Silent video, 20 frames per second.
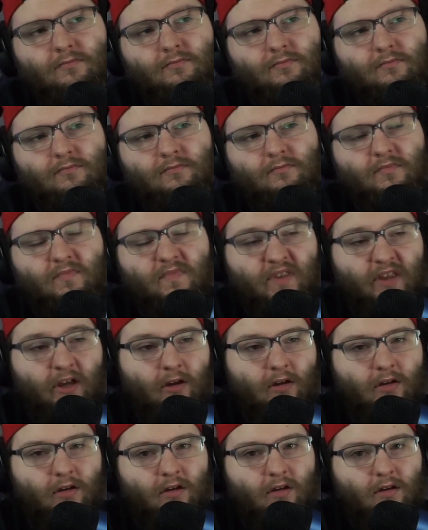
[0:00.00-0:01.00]
The,
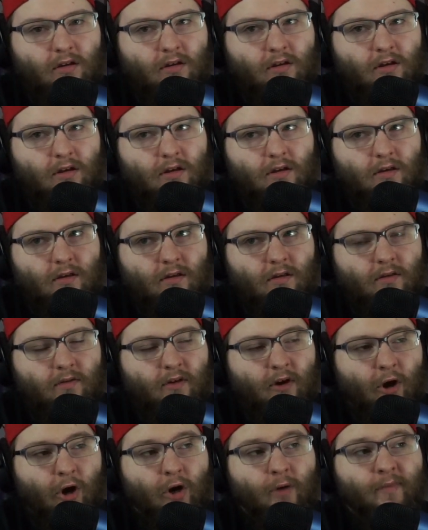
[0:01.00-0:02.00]
the
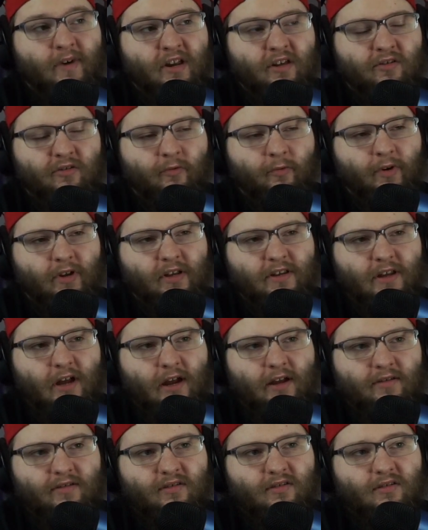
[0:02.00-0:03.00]
harmonies are really
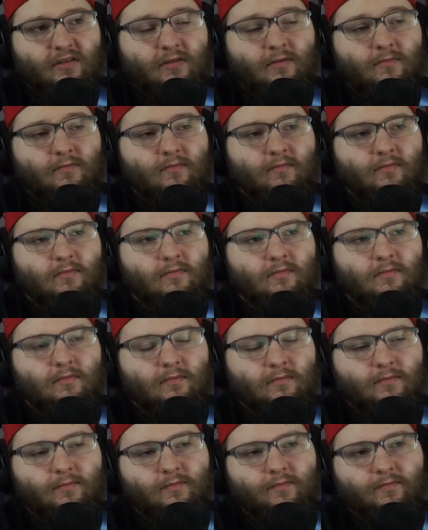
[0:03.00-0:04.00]
nice. Stop
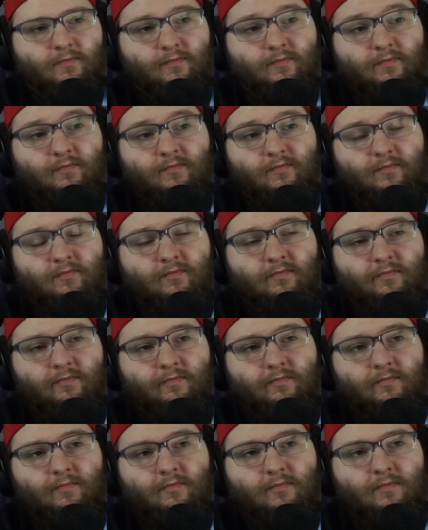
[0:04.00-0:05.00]
thinking
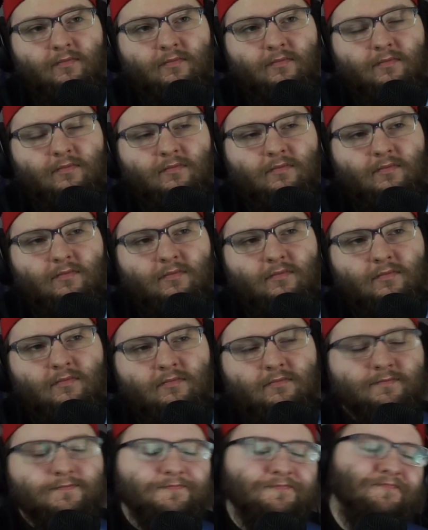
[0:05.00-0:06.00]
about her
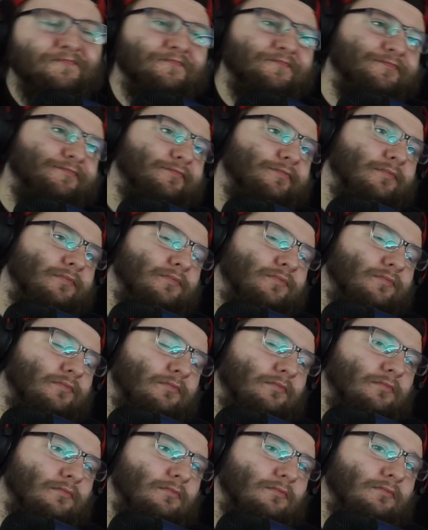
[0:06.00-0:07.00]
Can't
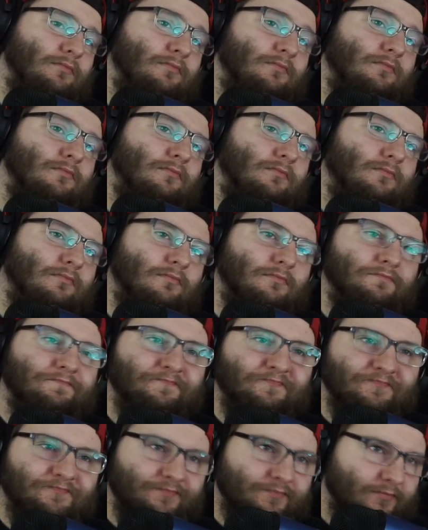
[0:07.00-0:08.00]
stop
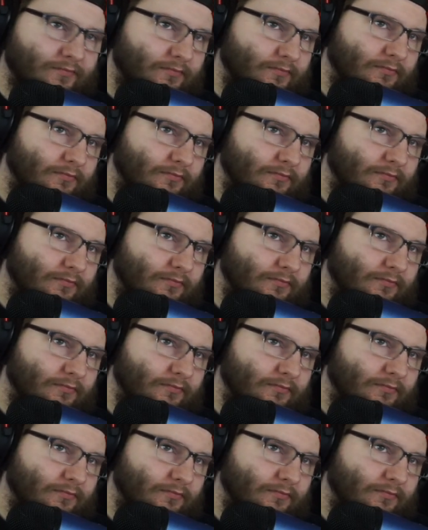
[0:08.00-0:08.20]
thinking